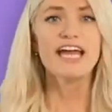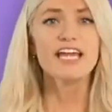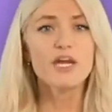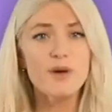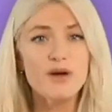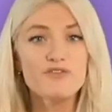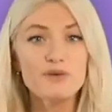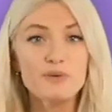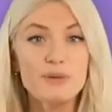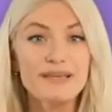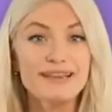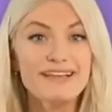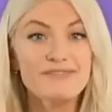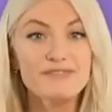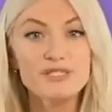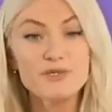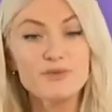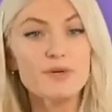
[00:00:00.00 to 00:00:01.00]
I know everyone
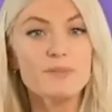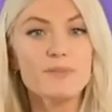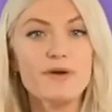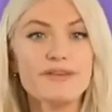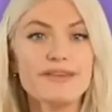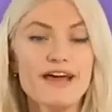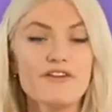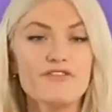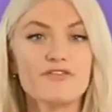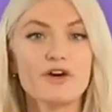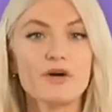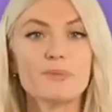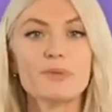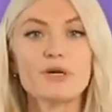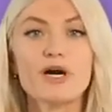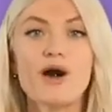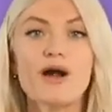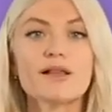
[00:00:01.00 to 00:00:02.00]
loves to rip on that film,
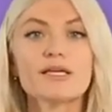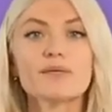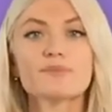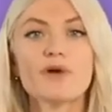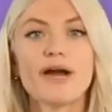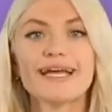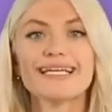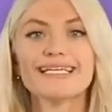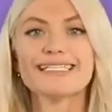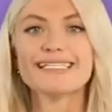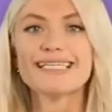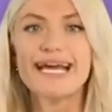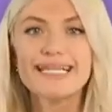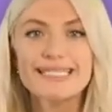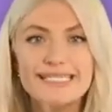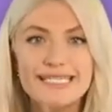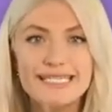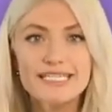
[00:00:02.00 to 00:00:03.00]
but Colin brought an
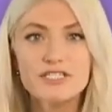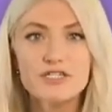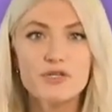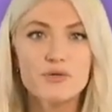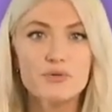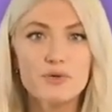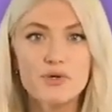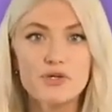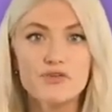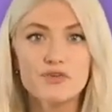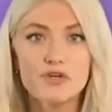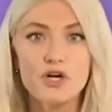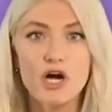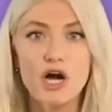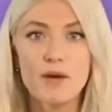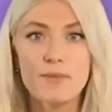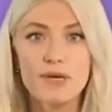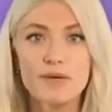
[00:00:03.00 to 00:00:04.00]
intensity to the role of a
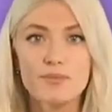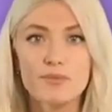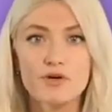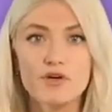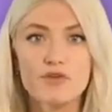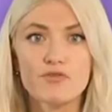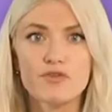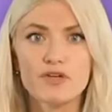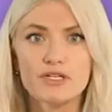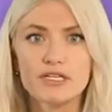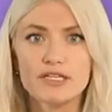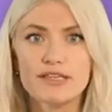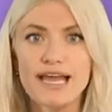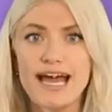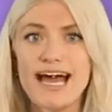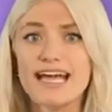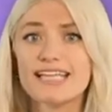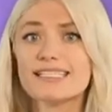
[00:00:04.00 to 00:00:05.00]
comic book villain
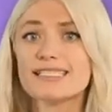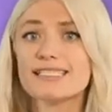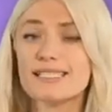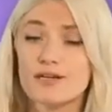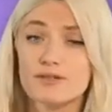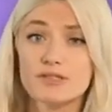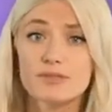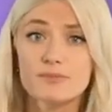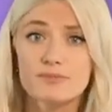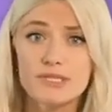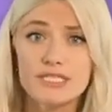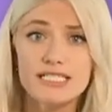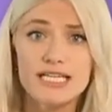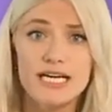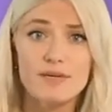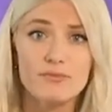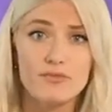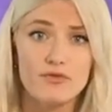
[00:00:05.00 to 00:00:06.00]
that had seldom been
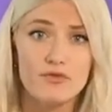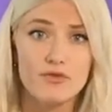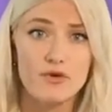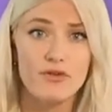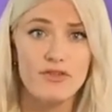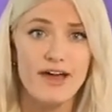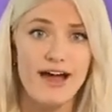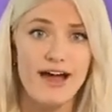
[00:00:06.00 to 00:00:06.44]
done before